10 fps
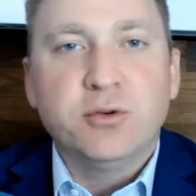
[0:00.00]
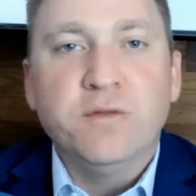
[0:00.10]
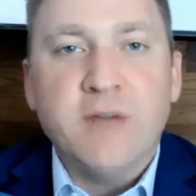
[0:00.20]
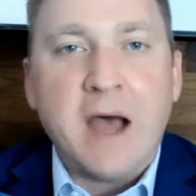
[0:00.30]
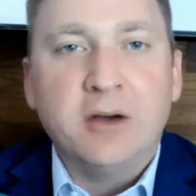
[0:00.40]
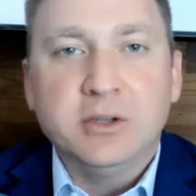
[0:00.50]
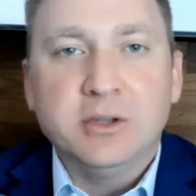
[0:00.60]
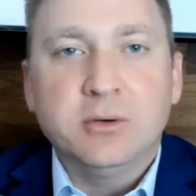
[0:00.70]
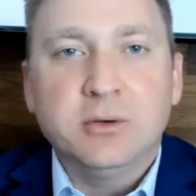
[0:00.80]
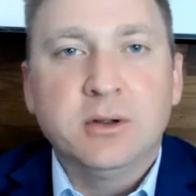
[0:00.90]

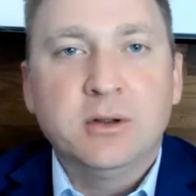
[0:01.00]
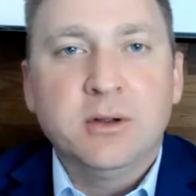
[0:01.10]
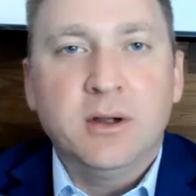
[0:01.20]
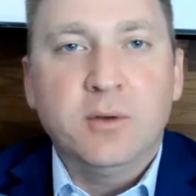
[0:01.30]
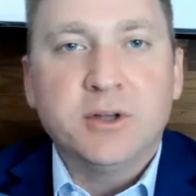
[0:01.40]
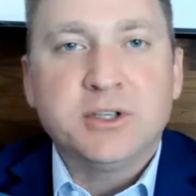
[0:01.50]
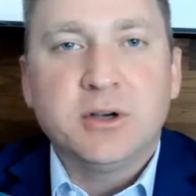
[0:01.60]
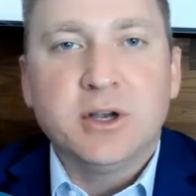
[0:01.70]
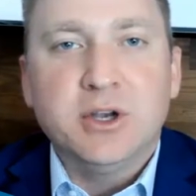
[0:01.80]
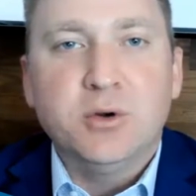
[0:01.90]
value of what
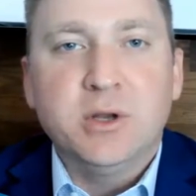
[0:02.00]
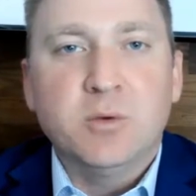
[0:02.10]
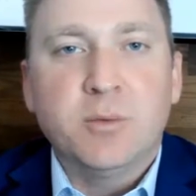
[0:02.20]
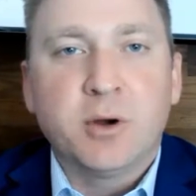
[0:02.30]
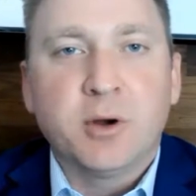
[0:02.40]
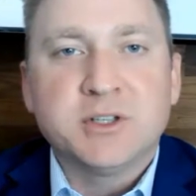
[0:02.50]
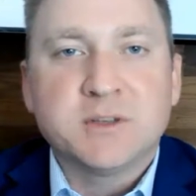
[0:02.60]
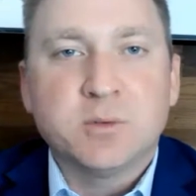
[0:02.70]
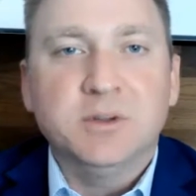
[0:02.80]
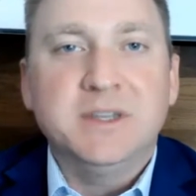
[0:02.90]
your annuity will
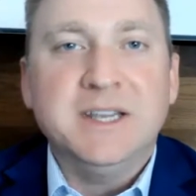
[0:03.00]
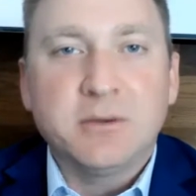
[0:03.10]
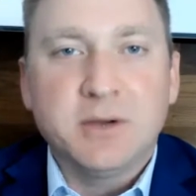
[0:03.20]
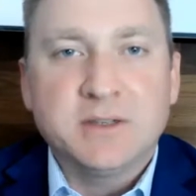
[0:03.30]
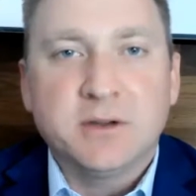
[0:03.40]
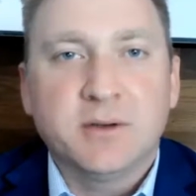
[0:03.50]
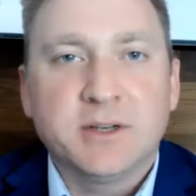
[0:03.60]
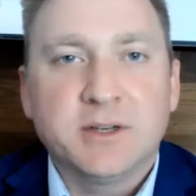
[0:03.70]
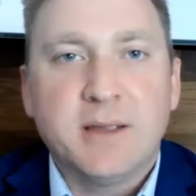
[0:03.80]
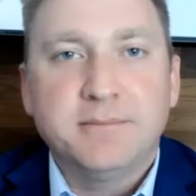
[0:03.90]
purchase will decrease over
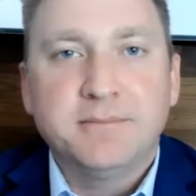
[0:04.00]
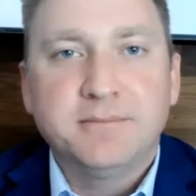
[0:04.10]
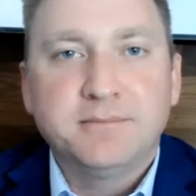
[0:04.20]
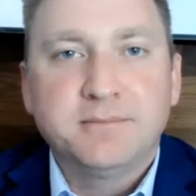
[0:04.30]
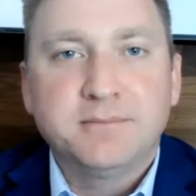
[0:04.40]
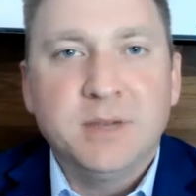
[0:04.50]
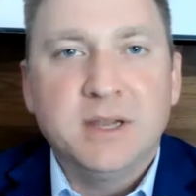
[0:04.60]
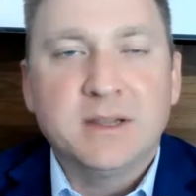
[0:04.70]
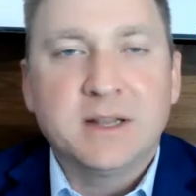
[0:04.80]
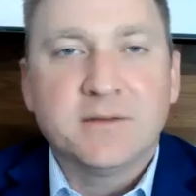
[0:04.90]
time,
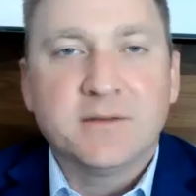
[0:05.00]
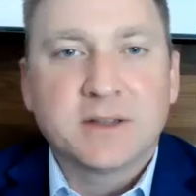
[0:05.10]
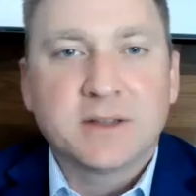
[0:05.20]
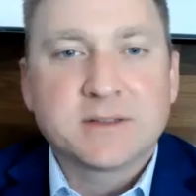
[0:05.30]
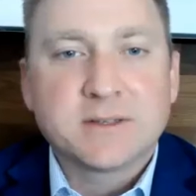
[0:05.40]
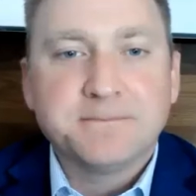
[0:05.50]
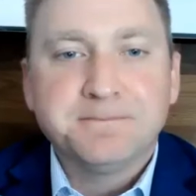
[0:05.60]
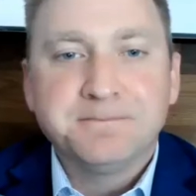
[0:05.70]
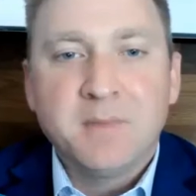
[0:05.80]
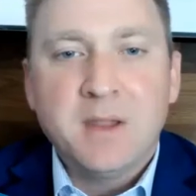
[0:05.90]
being that it's fixed.
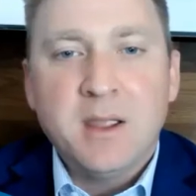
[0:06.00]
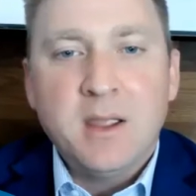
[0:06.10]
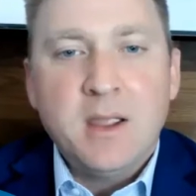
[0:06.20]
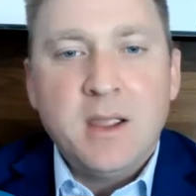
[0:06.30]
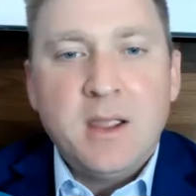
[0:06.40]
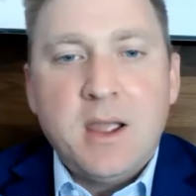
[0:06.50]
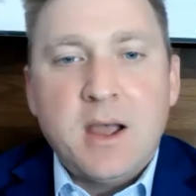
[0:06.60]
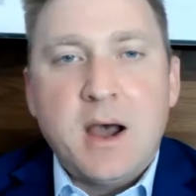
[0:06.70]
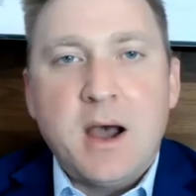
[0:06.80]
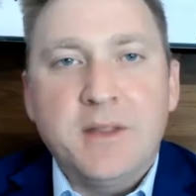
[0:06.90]

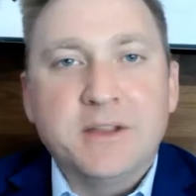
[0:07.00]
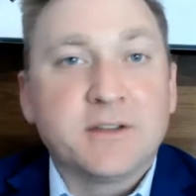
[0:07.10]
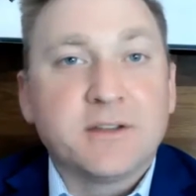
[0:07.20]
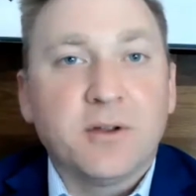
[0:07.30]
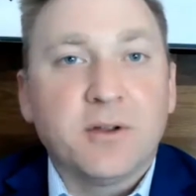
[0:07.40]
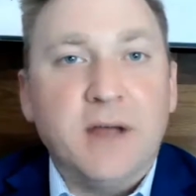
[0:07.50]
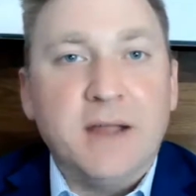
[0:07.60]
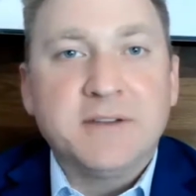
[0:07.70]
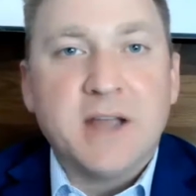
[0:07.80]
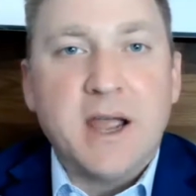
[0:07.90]
This is for the
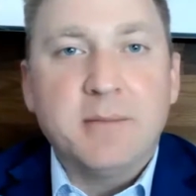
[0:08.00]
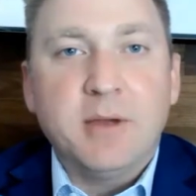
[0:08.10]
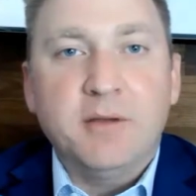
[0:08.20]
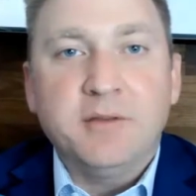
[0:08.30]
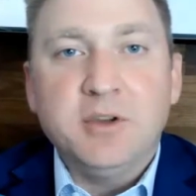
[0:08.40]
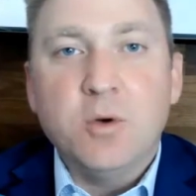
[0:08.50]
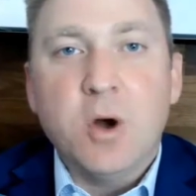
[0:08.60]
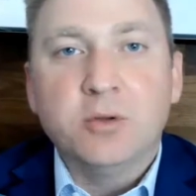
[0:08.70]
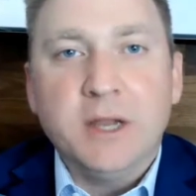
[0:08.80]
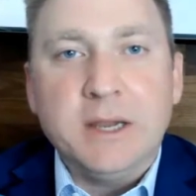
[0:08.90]
lifetime of you
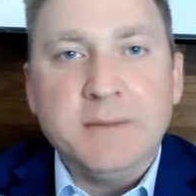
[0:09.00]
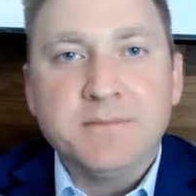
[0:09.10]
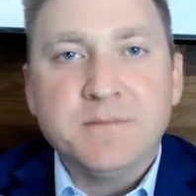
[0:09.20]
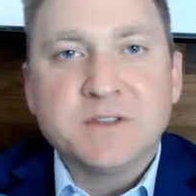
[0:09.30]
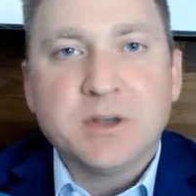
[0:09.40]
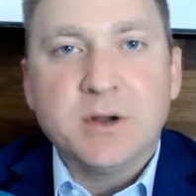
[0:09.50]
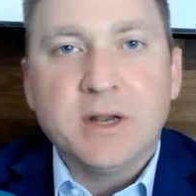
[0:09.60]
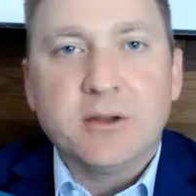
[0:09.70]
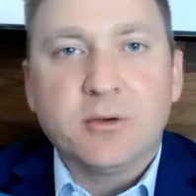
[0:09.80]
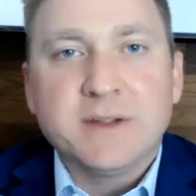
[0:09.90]
only. So
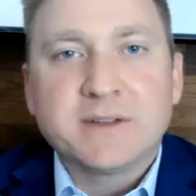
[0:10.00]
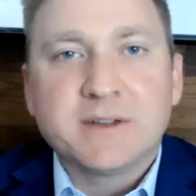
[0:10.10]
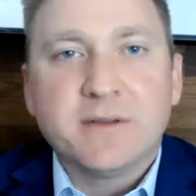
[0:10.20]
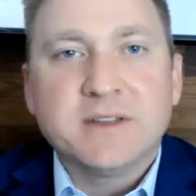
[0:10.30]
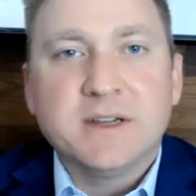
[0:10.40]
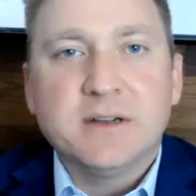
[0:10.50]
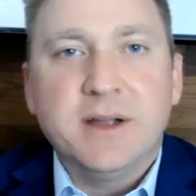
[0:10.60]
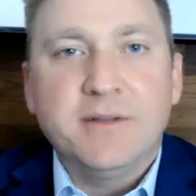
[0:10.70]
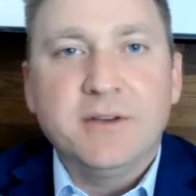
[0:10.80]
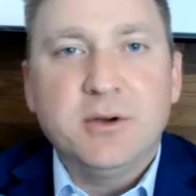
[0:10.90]
another risk of the single
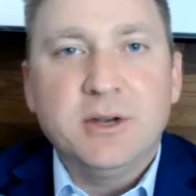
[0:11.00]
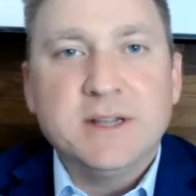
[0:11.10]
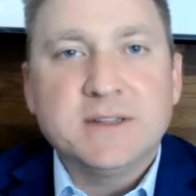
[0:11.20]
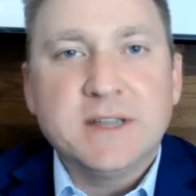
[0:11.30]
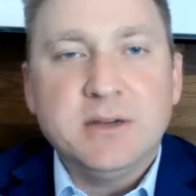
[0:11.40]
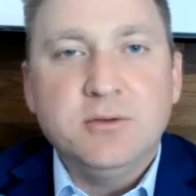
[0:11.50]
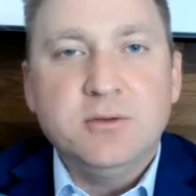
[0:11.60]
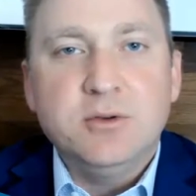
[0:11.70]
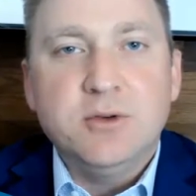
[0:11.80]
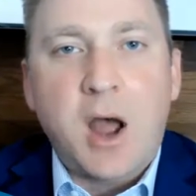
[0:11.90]
life annuity is that you
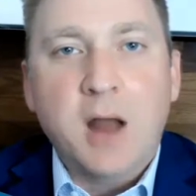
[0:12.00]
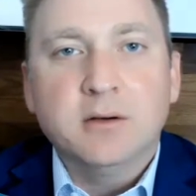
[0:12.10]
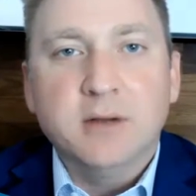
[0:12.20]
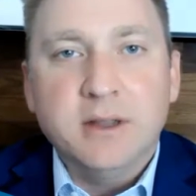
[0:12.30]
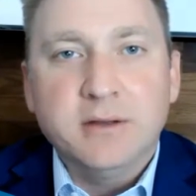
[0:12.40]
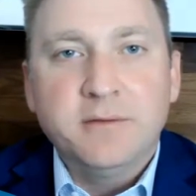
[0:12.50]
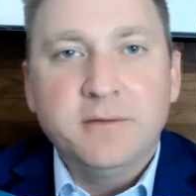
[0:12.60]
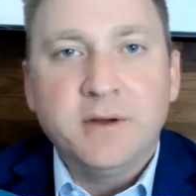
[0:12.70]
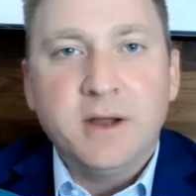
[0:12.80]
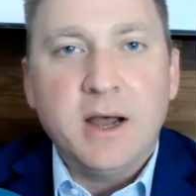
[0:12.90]
do not live
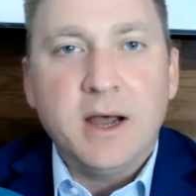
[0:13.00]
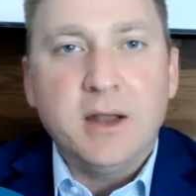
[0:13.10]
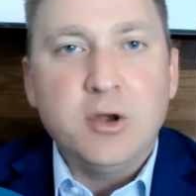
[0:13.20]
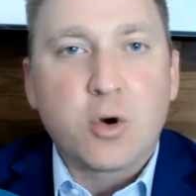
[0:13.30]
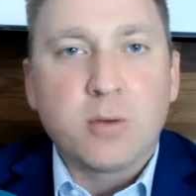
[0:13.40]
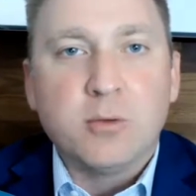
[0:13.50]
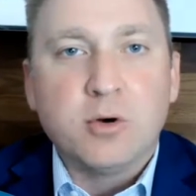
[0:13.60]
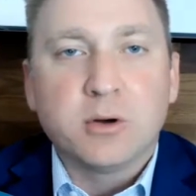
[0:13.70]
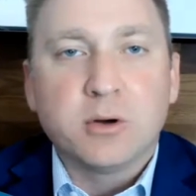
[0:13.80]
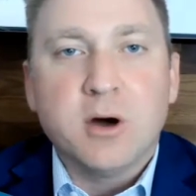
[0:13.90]
a normal
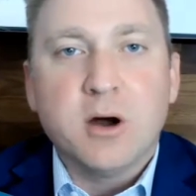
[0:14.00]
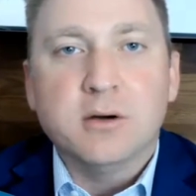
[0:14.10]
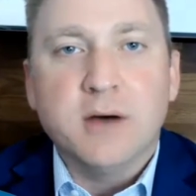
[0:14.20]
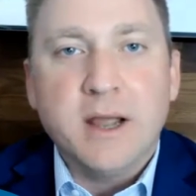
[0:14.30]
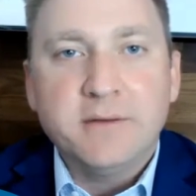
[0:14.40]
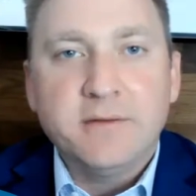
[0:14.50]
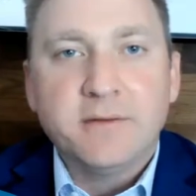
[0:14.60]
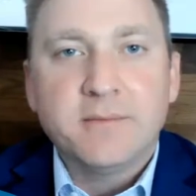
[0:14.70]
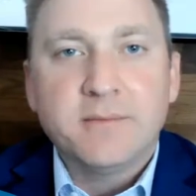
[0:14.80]
or long life,